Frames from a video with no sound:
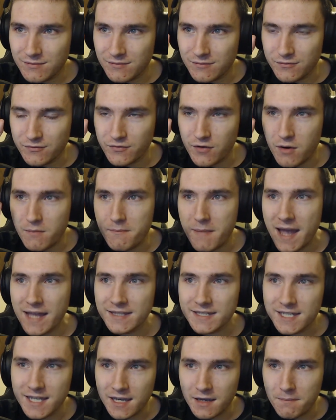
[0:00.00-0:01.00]

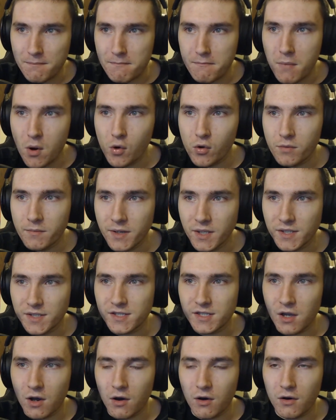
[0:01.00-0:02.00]
romantic
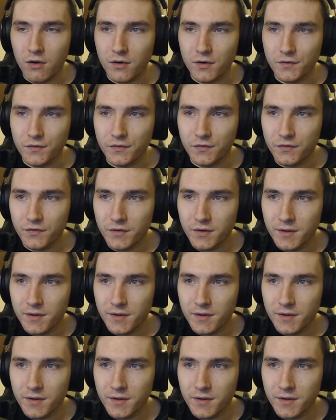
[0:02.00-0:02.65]
moment of